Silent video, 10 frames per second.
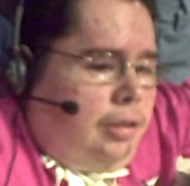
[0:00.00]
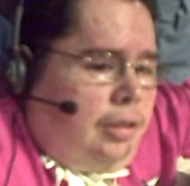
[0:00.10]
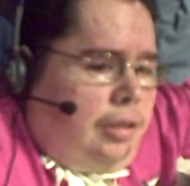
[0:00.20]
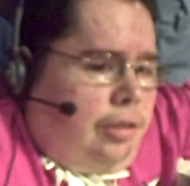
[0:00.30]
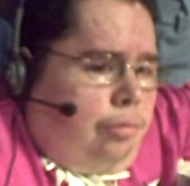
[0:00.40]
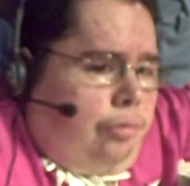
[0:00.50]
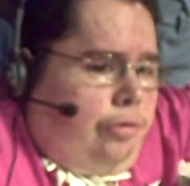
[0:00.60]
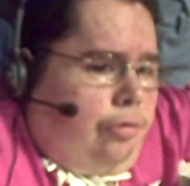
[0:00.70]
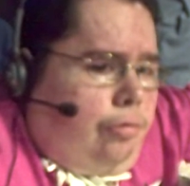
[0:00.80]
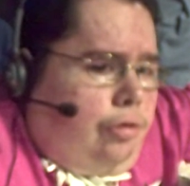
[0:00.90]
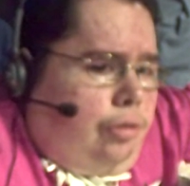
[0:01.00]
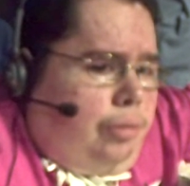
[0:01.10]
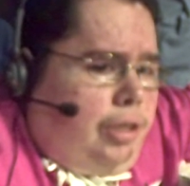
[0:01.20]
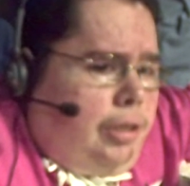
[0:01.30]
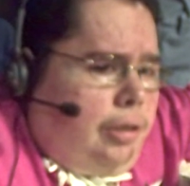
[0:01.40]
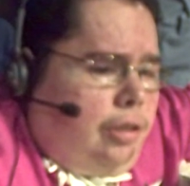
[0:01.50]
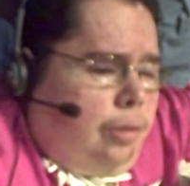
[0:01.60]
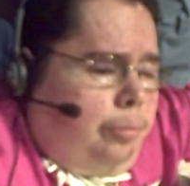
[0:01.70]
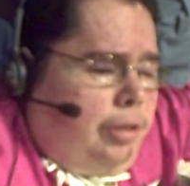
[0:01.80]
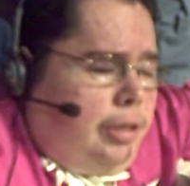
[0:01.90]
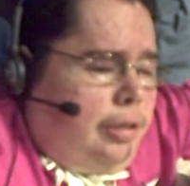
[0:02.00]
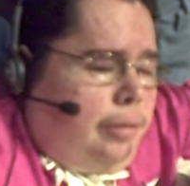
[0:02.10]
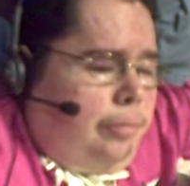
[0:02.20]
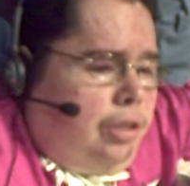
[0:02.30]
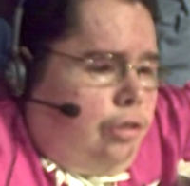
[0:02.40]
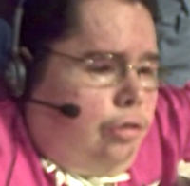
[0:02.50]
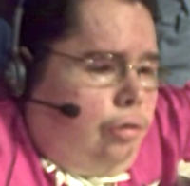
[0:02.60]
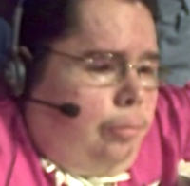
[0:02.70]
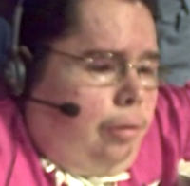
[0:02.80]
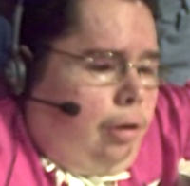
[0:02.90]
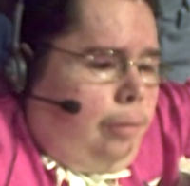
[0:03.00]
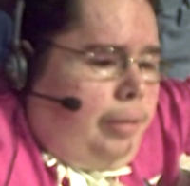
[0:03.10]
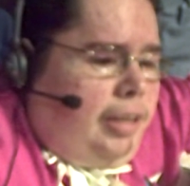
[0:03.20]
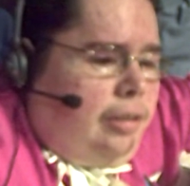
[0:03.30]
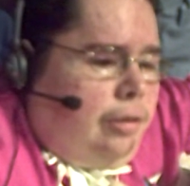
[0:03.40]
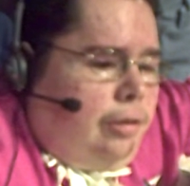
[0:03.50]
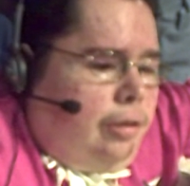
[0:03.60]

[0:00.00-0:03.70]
is revealed to me to be Mr. Bob Backlund,